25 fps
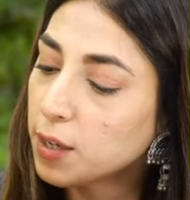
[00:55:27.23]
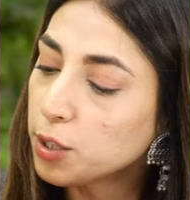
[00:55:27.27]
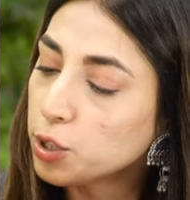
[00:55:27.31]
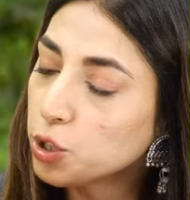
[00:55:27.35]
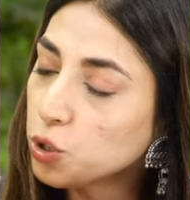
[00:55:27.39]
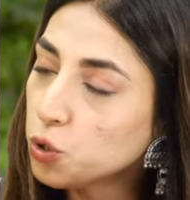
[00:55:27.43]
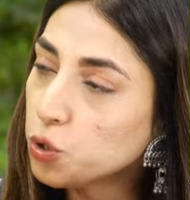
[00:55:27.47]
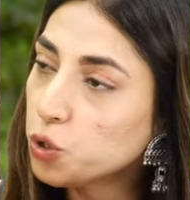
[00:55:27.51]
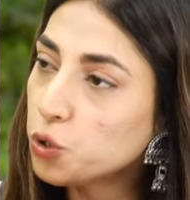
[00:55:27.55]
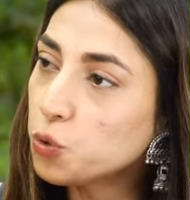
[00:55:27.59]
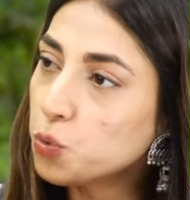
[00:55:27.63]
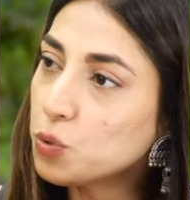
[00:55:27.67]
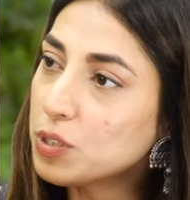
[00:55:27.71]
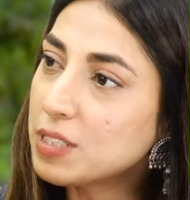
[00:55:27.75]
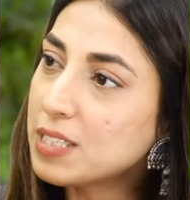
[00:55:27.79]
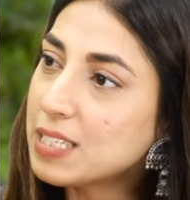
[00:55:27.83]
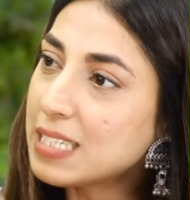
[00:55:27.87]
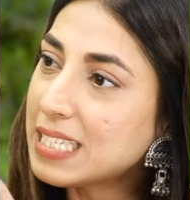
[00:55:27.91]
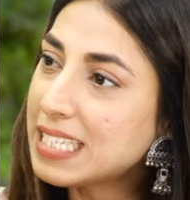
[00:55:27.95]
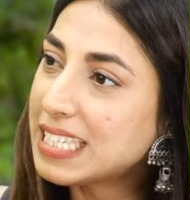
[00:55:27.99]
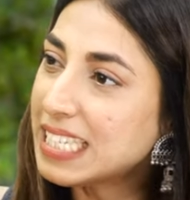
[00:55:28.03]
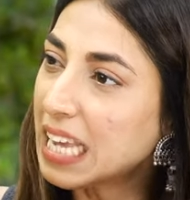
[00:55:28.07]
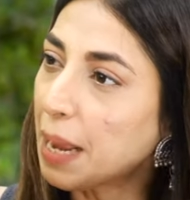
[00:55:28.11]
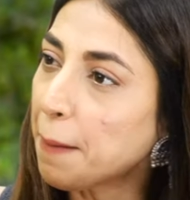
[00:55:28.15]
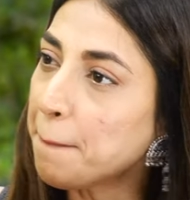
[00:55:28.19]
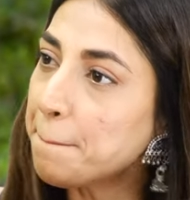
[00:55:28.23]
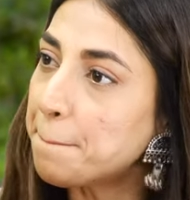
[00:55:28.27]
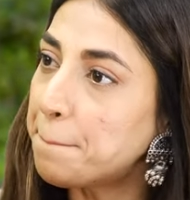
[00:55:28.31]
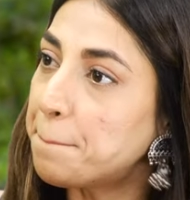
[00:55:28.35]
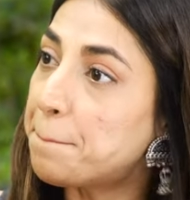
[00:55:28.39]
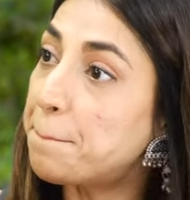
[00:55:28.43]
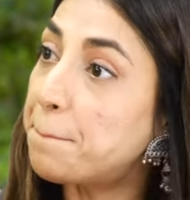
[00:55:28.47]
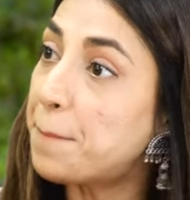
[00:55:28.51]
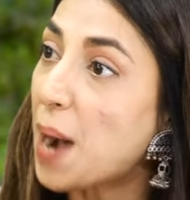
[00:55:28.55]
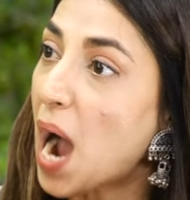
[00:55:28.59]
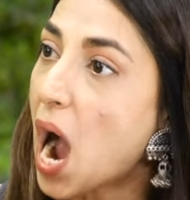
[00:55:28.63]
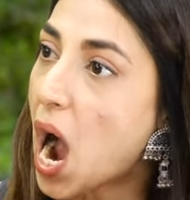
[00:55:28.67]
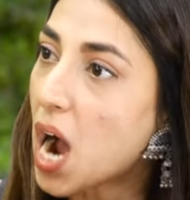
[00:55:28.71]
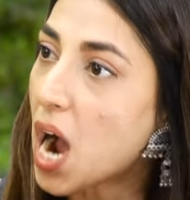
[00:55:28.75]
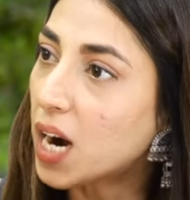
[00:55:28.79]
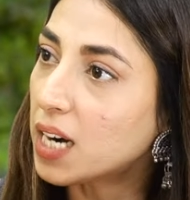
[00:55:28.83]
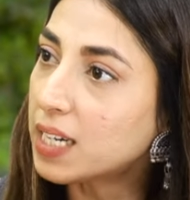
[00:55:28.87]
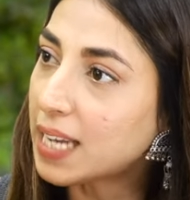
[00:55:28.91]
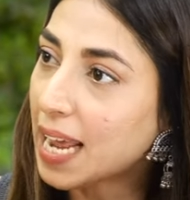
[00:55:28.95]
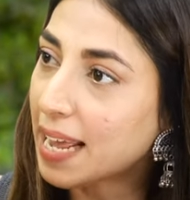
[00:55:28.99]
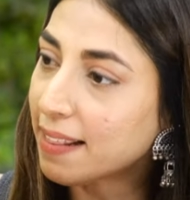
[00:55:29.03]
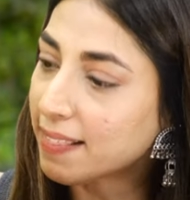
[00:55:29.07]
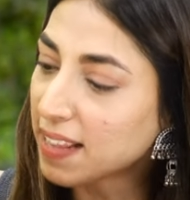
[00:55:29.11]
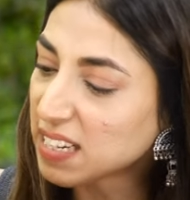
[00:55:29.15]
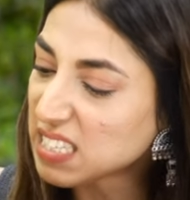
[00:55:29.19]
you use the same part
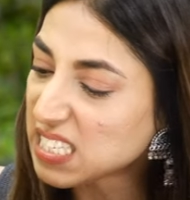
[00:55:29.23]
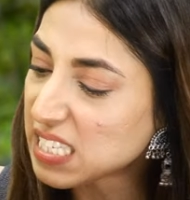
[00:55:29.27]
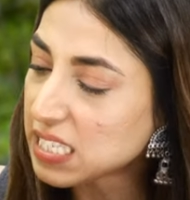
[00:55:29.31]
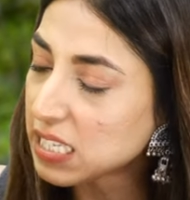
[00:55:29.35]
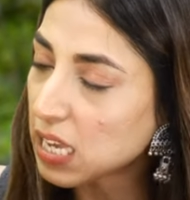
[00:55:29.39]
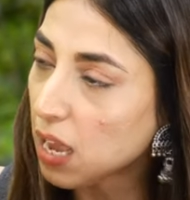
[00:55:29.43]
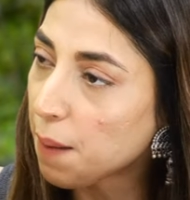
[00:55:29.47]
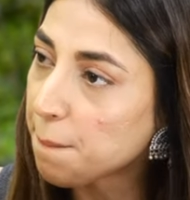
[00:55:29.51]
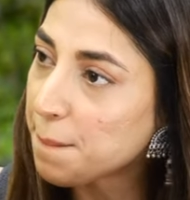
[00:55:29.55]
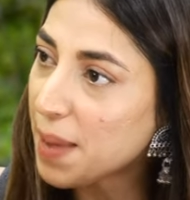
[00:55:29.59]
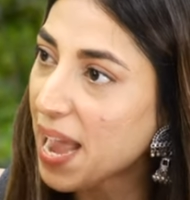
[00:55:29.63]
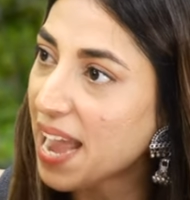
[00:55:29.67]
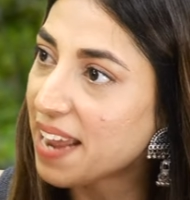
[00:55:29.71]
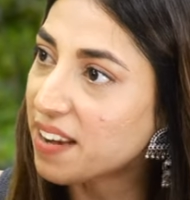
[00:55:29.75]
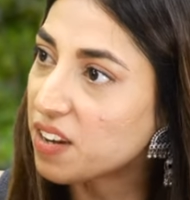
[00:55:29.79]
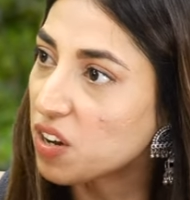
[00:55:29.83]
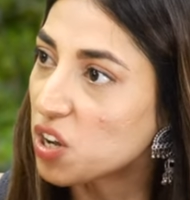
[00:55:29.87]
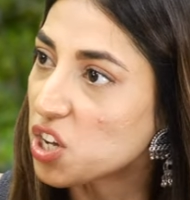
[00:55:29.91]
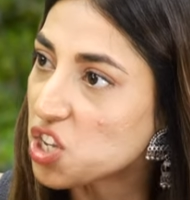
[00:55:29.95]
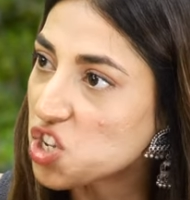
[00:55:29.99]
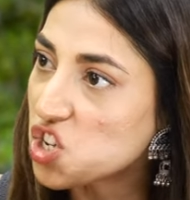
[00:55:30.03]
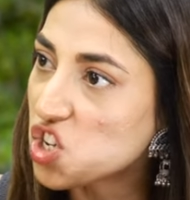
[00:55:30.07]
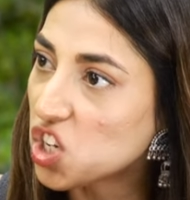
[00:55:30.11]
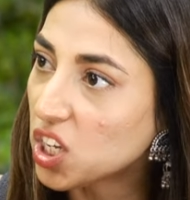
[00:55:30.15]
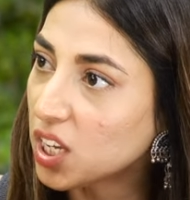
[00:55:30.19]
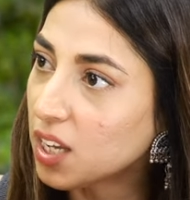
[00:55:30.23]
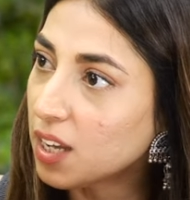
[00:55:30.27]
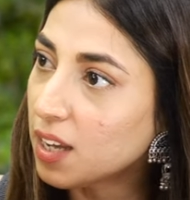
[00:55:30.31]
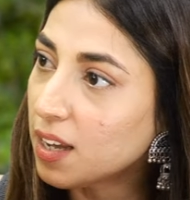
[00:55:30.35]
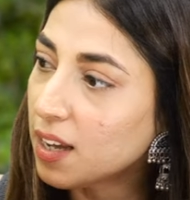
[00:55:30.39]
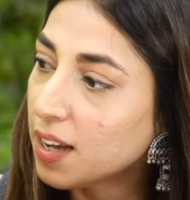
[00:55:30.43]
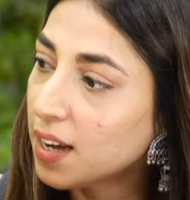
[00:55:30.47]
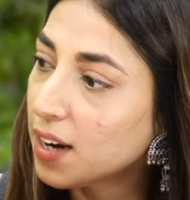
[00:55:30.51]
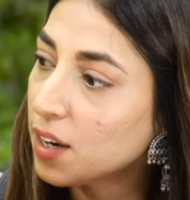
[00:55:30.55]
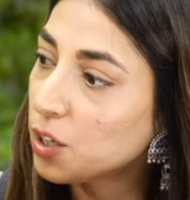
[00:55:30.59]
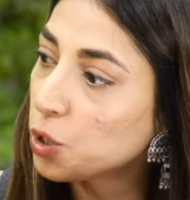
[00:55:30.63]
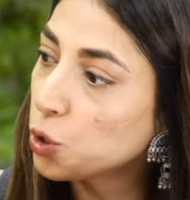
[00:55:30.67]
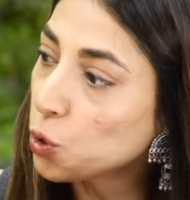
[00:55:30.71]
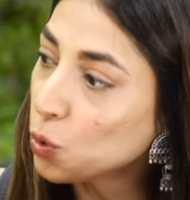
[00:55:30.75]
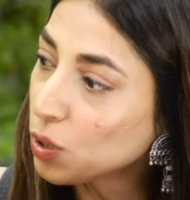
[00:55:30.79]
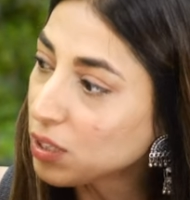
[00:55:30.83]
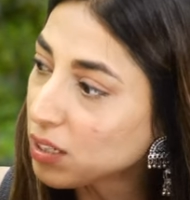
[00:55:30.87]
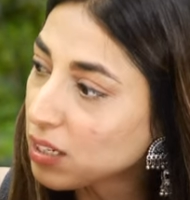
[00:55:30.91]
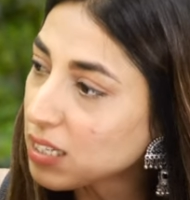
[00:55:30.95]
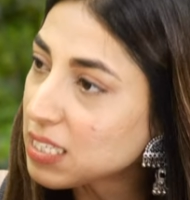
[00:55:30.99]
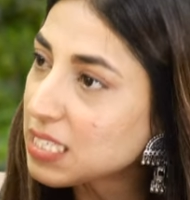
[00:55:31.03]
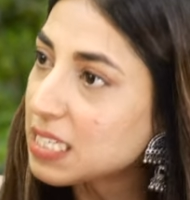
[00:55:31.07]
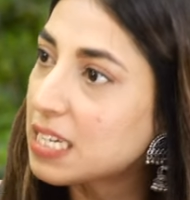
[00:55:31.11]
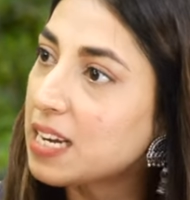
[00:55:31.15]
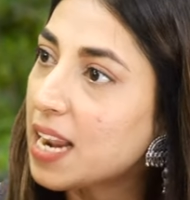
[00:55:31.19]
and that same energy to
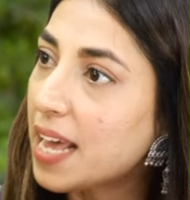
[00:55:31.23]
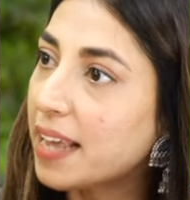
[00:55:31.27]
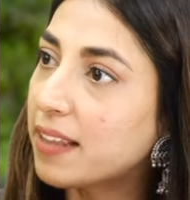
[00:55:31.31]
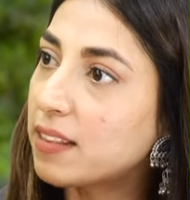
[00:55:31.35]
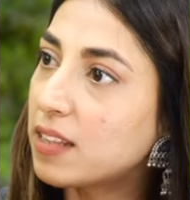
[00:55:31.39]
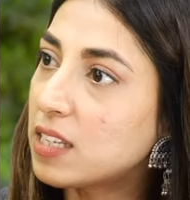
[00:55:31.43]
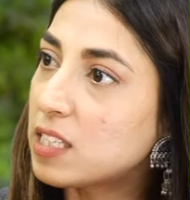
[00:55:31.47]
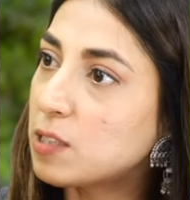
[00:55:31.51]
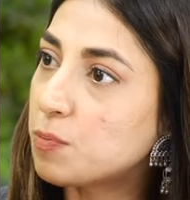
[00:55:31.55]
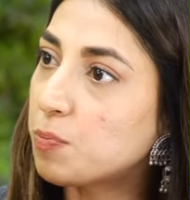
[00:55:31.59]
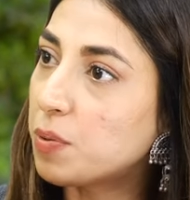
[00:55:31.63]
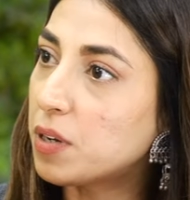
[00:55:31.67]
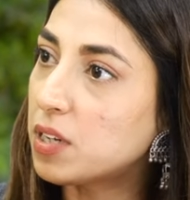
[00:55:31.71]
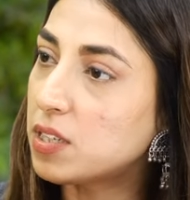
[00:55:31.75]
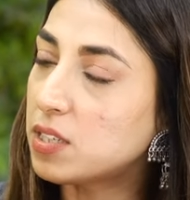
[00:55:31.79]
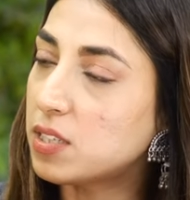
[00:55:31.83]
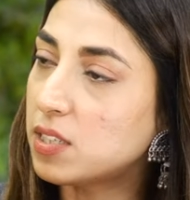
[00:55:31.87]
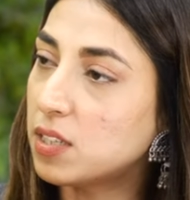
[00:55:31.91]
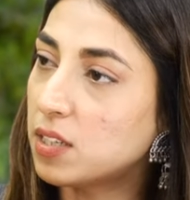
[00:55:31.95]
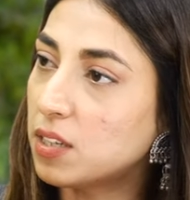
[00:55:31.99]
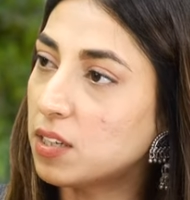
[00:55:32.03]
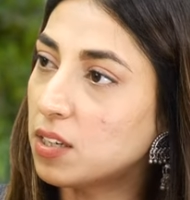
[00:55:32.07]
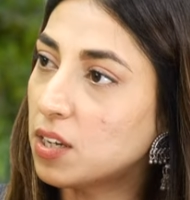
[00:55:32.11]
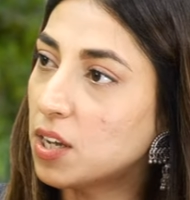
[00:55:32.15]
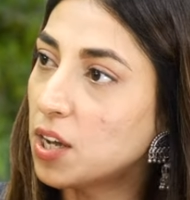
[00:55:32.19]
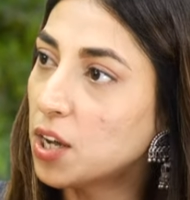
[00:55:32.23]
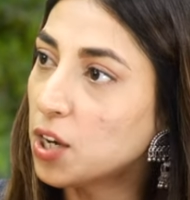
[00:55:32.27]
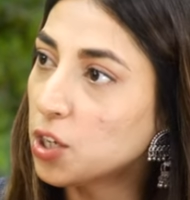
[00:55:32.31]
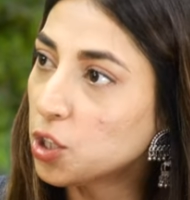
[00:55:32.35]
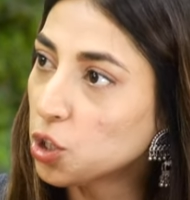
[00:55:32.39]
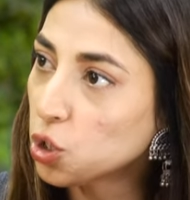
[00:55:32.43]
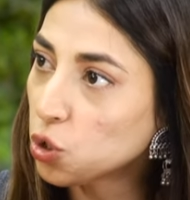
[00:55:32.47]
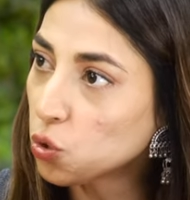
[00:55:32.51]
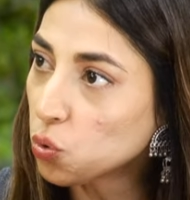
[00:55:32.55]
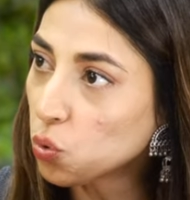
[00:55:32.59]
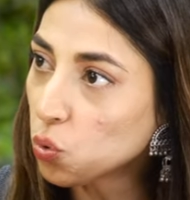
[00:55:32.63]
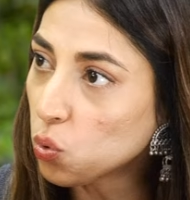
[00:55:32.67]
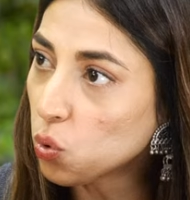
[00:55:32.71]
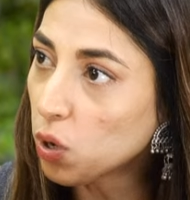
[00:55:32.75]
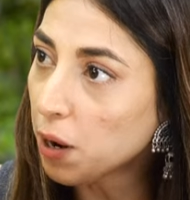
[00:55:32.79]
dislike this person, to